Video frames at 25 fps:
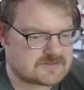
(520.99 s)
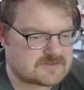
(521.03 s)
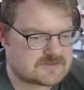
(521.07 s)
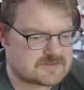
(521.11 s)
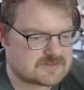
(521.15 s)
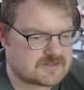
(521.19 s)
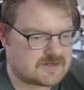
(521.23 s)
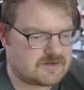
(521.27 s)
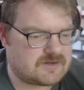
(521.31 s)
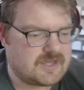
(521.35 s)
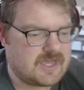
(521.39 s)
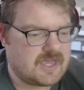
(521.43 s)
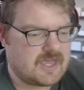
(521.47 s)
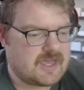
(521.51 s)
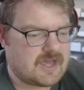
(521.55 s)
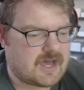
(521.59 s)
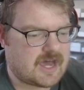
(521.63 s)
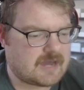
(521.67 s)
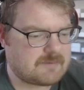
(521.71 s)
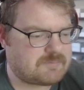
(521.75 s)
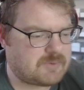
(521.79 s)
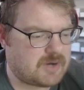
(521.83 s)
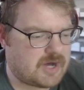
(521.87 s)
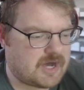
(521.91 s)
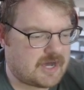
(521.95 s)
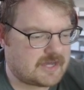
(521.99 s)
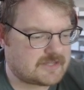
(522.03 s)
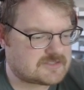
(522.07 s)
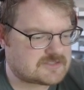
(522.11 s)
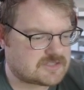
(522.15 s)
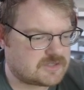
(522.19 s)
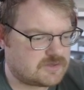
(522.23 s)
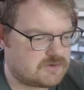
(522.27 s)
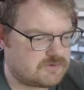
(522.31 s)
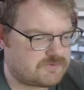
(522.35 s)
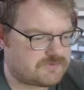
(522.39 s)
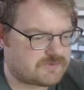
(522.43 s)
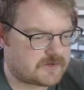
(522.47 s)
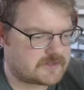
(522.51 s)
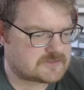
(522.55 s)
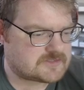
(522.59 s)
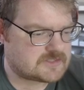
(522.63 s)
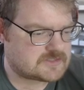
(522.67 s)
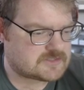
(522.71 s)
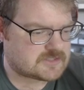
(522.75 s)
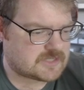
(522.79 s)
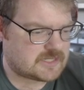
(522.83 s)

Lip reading: So I bought. So for instance,